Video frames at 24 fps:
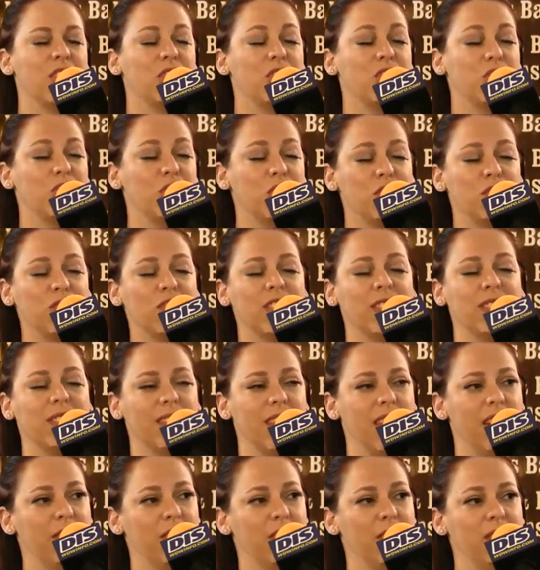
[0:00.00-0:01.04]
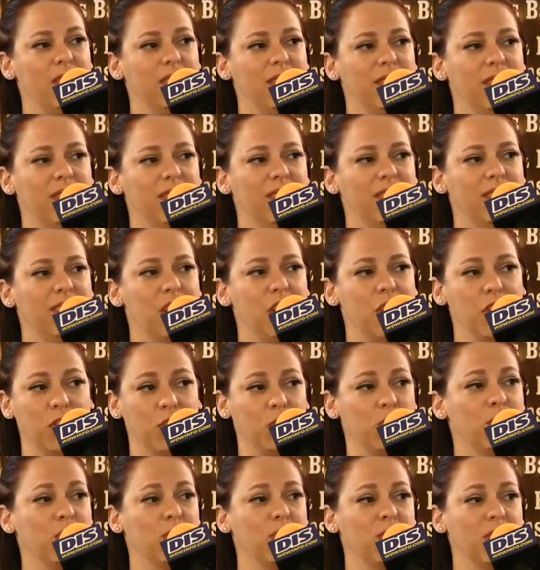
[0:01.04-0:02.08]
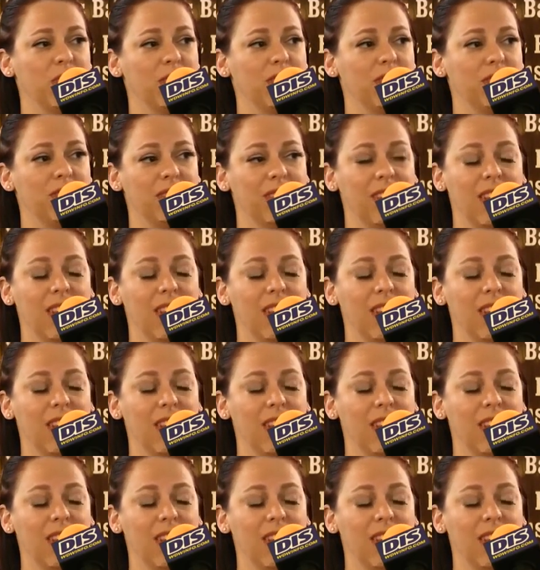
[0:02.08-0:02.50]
service level on the cruises.